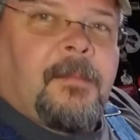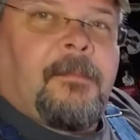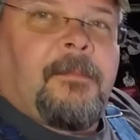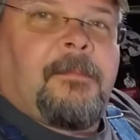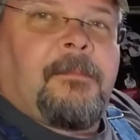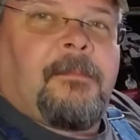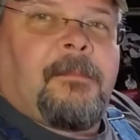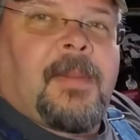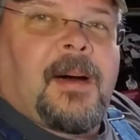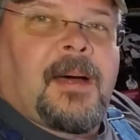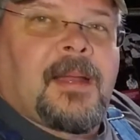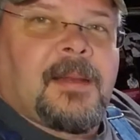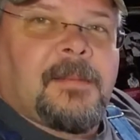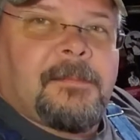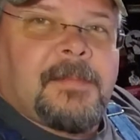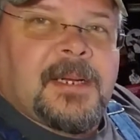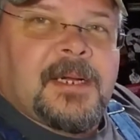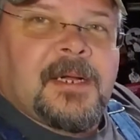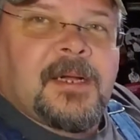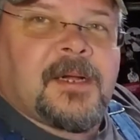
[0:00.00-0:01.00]
bottle of
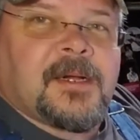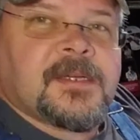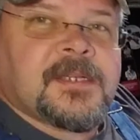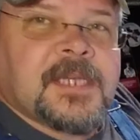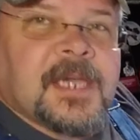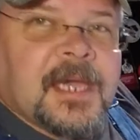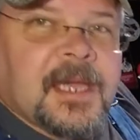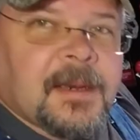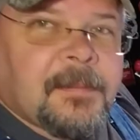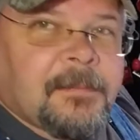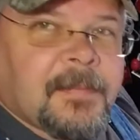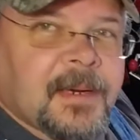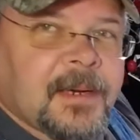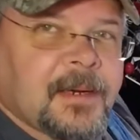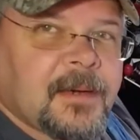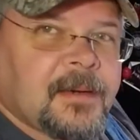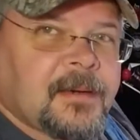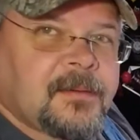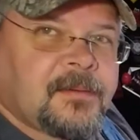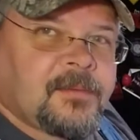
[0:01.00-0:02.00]
beer, can of
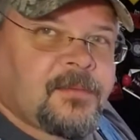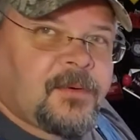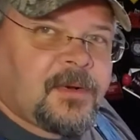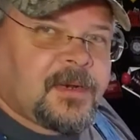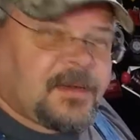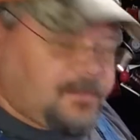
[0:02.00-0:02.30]
beer, whatever you